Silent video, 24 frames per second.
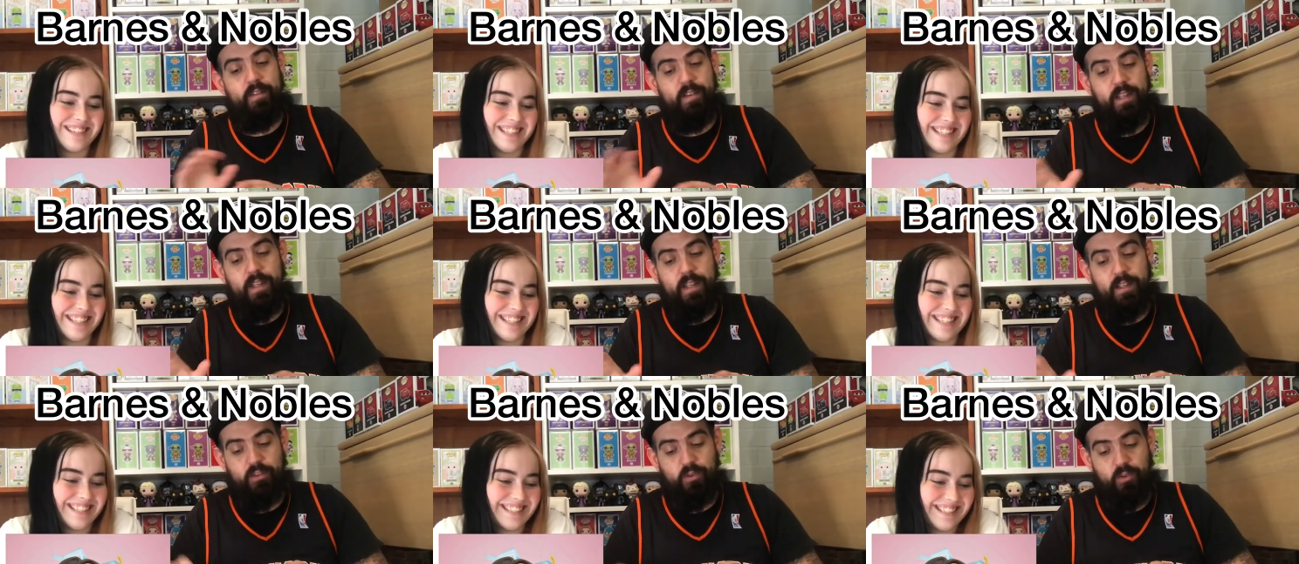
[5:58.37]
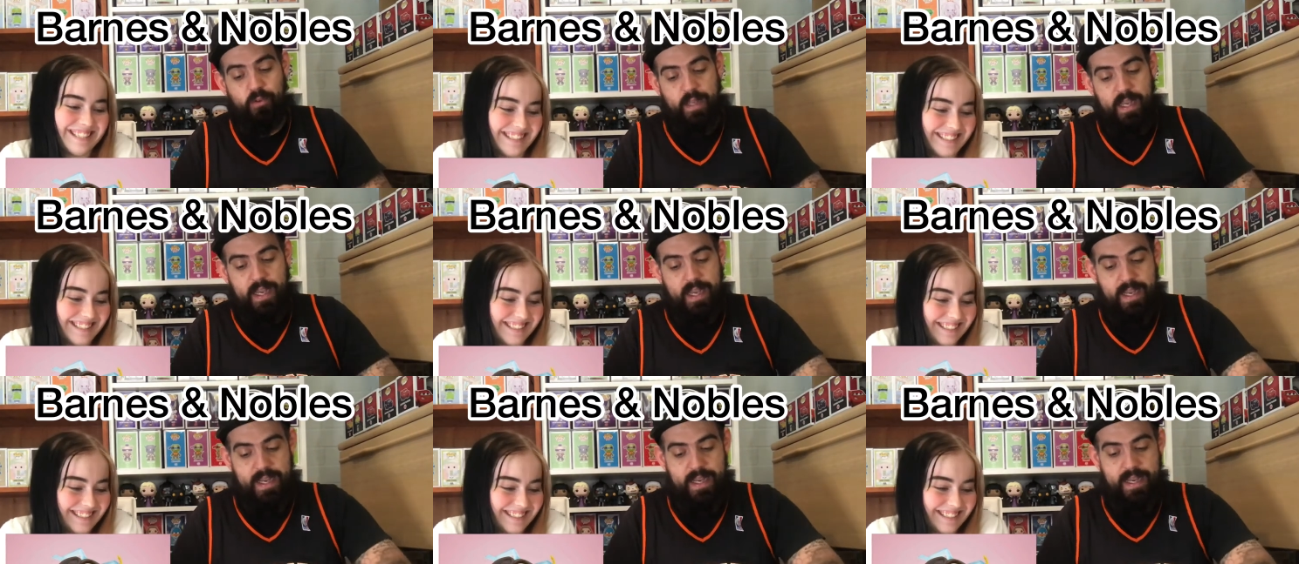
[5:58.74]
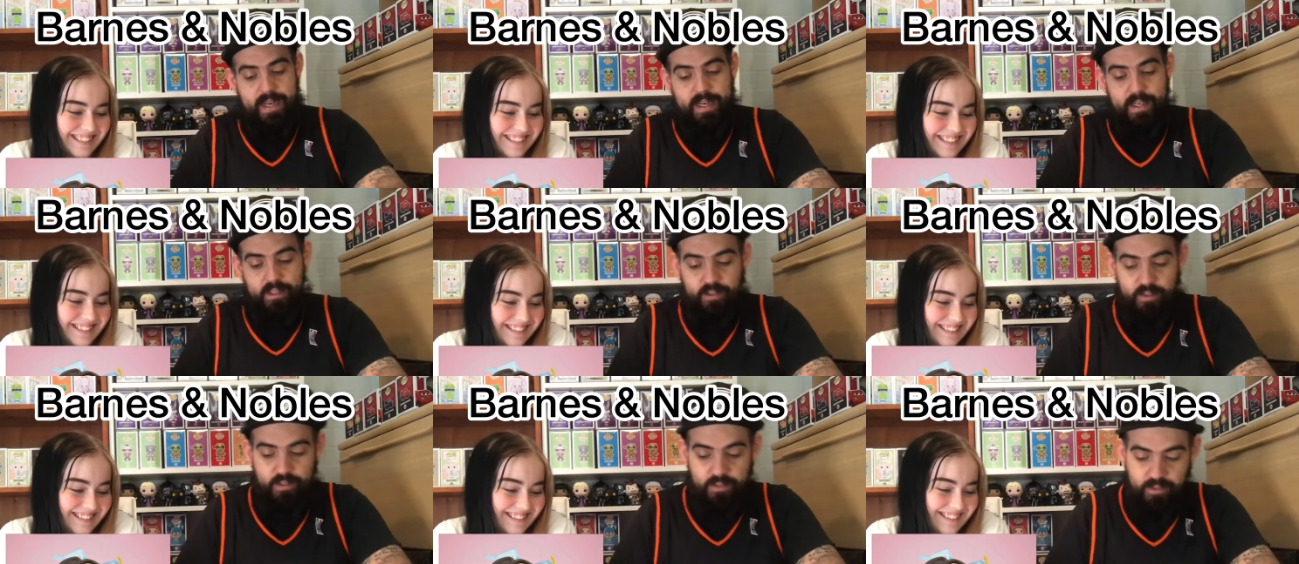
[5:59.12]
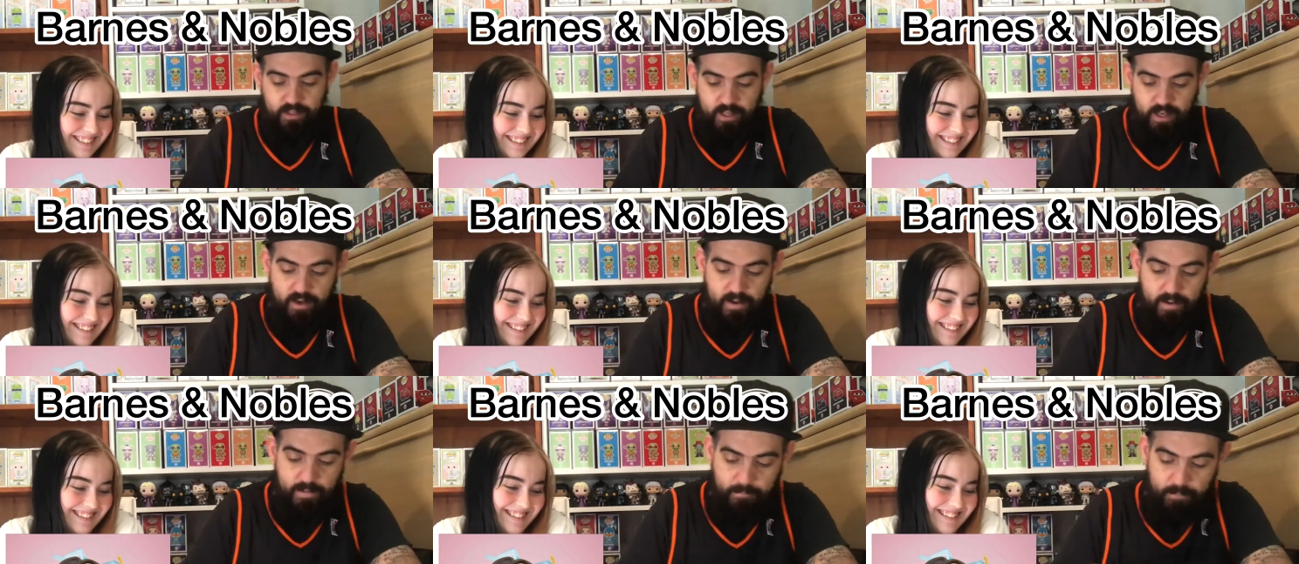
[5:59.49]
Speaker 1: took her ages,
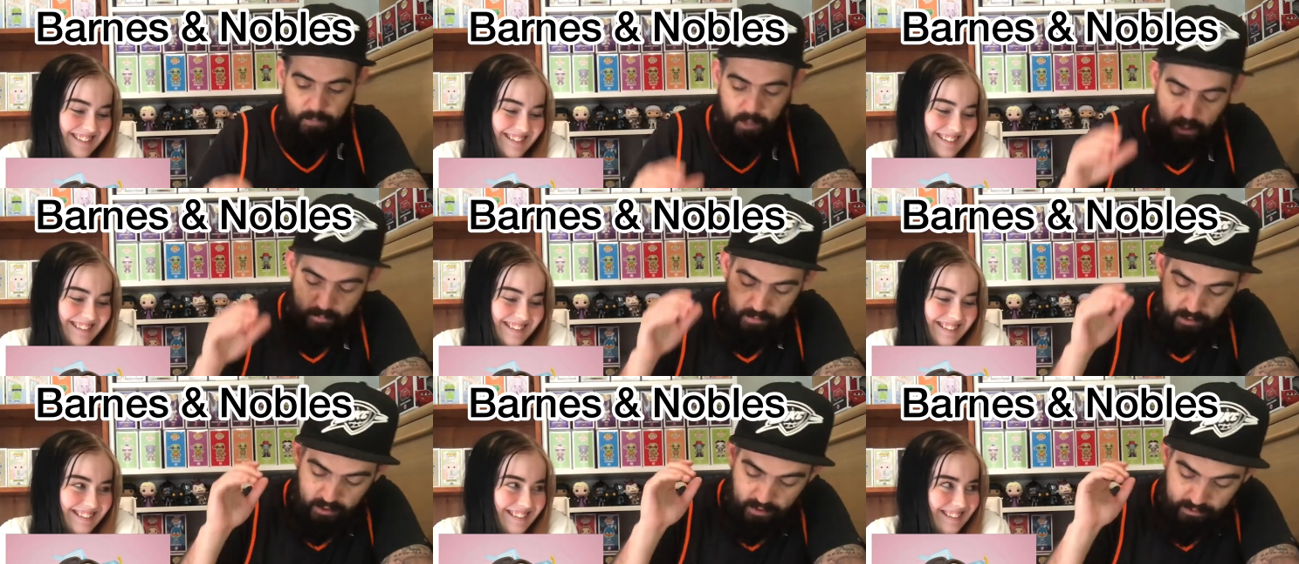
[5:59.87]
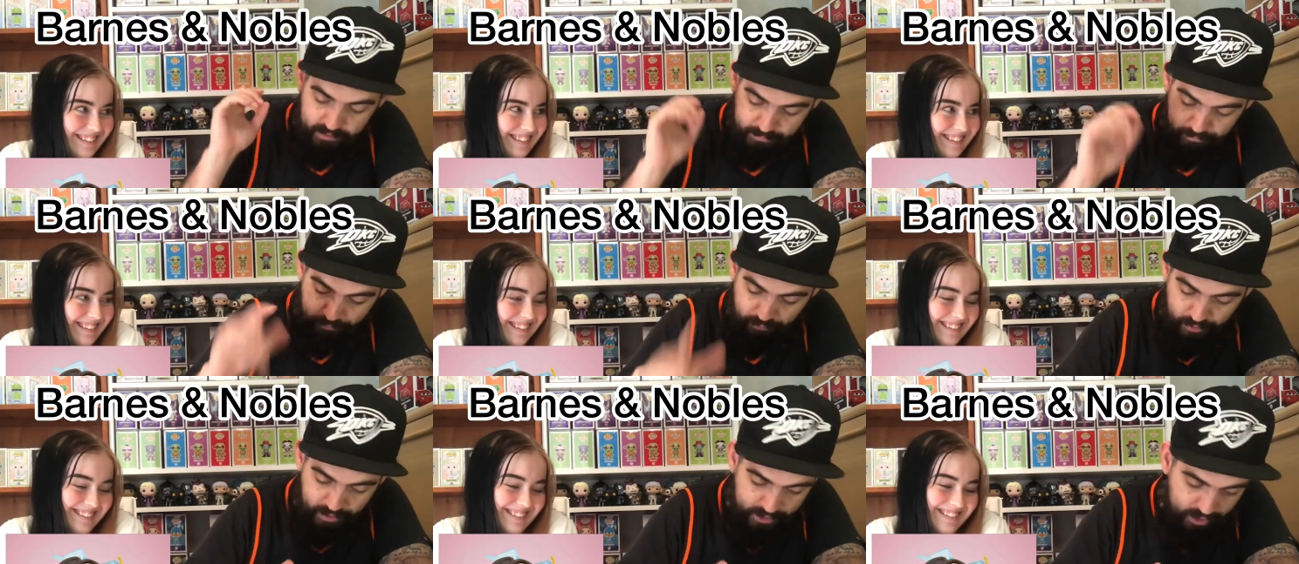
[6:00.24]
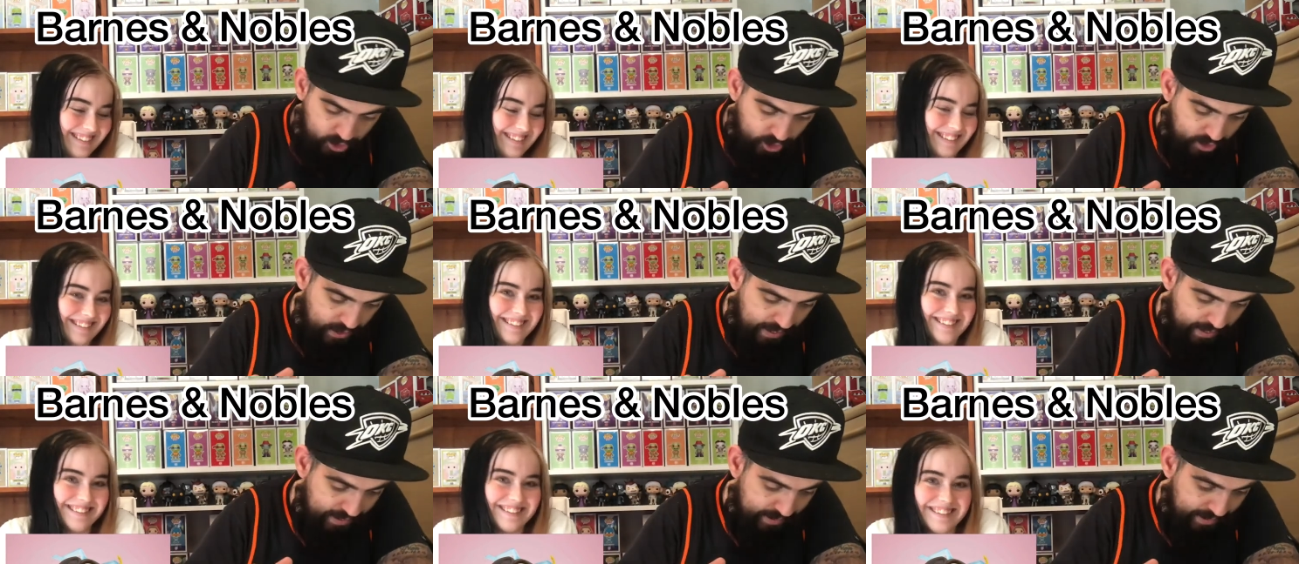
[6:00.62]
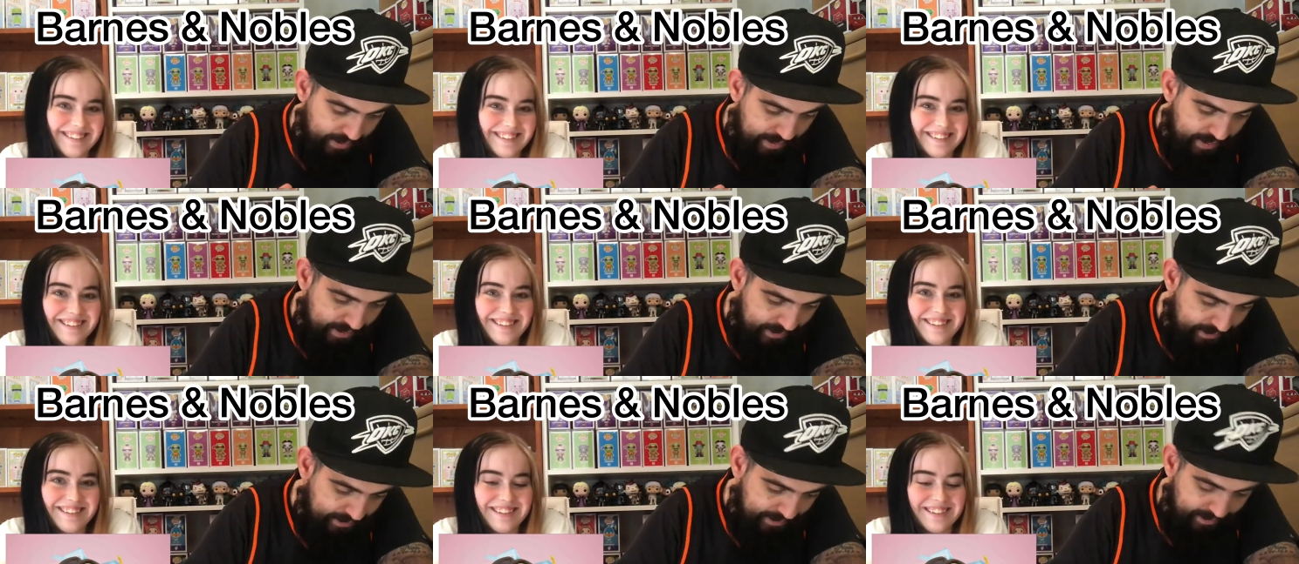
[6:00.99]
so hope you guys appreciate
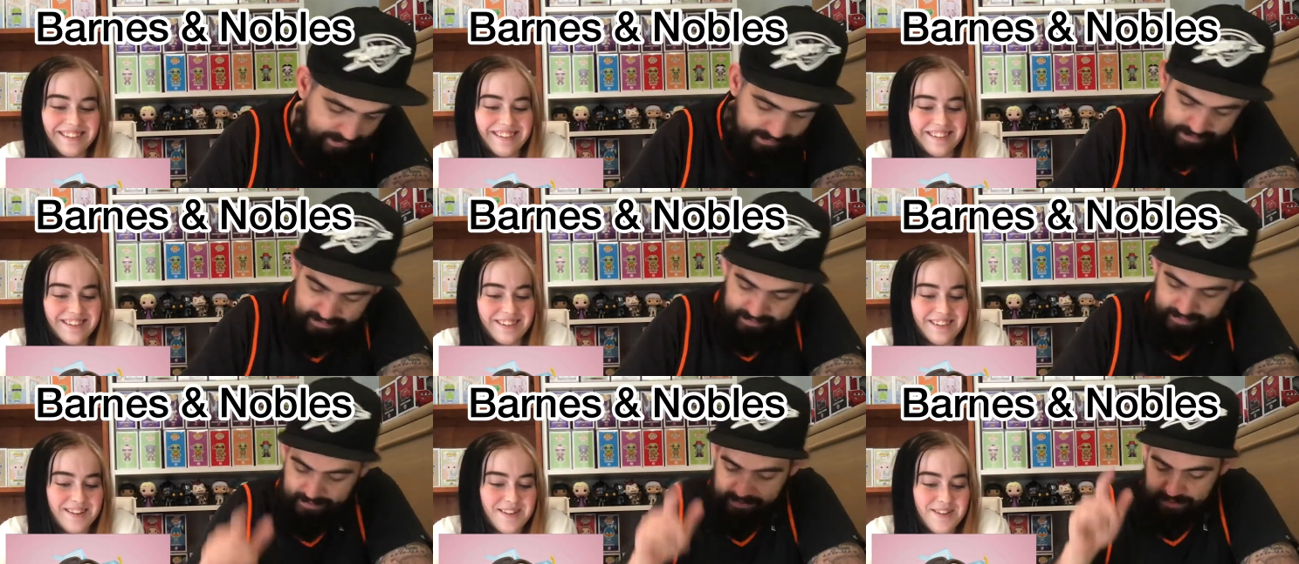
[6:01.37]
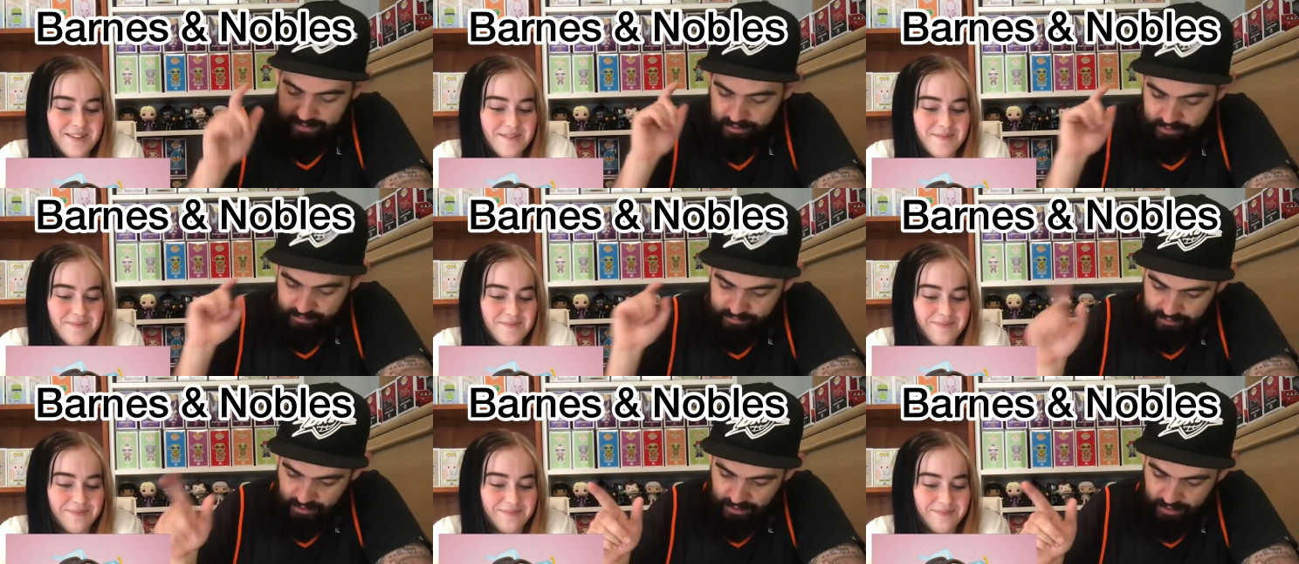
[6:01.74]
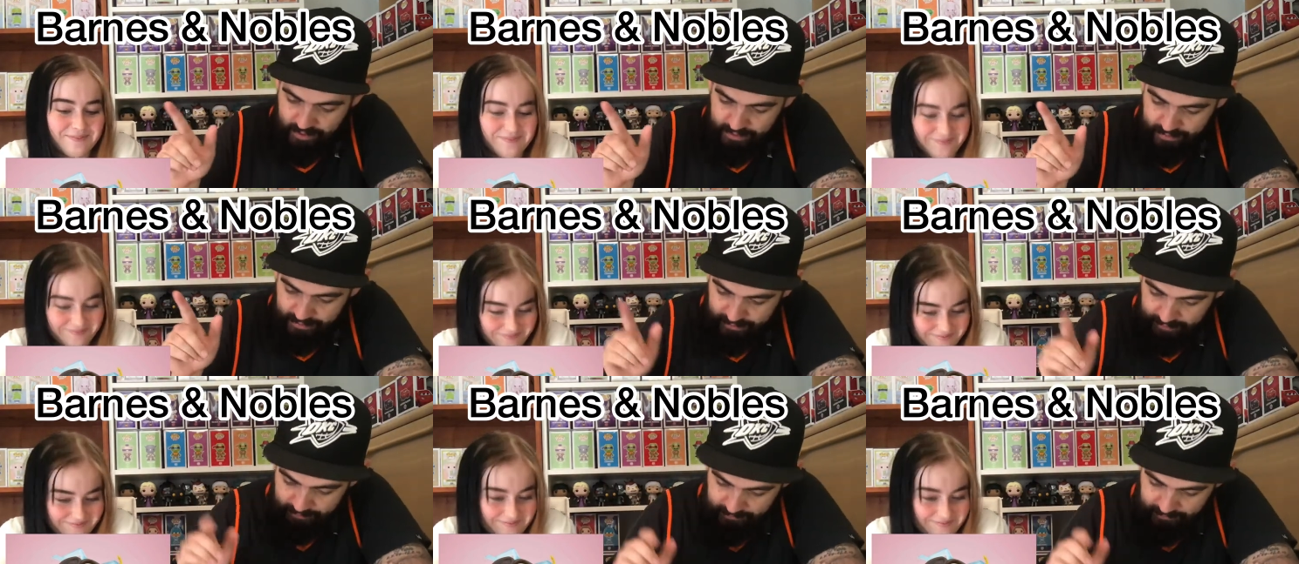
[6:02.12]
that. Thank you, Zoe.